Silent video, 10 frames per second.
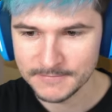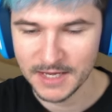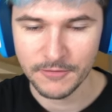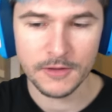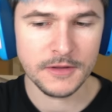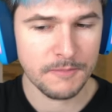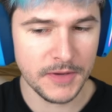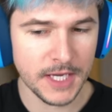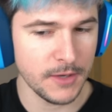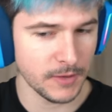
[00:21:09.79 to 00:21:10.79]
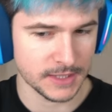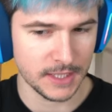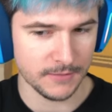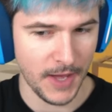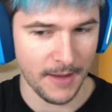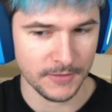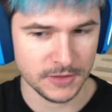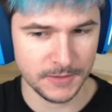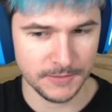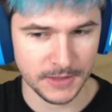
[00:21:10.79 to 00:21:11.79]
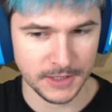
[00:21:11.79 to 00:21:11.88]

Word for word: if only the Piggy wasn't on the map, this would be a bit